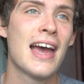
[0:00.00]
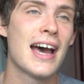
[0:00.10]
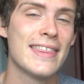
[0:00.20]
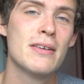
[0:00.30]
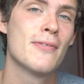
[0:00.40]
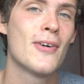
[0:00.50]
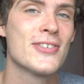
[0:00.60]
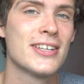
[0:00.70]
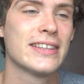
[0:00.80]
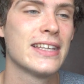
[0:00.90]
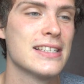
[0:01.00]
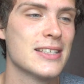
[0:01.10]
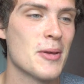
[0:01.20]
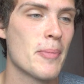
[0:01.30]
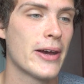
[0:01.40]
I think we've all said things
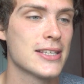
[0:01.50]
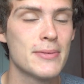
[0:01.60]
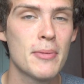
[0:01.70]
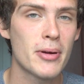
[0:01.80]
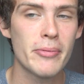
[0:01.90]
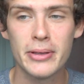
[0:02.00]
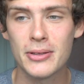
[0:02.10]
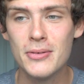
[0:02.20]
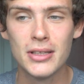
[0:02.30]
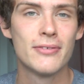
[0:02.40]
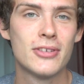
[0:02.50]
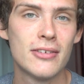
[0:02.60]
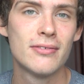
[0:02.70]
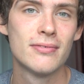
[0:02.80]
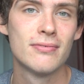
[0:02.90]
in the past that we probably do live
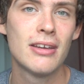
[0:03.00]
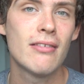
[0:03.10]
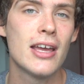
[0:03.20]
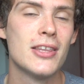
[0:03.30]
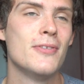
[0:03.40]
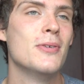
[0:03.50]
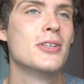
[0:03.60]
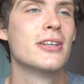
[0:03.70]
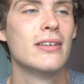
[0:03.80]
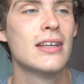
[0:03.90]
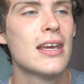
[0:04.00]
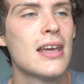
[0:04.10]
to regret in the future, and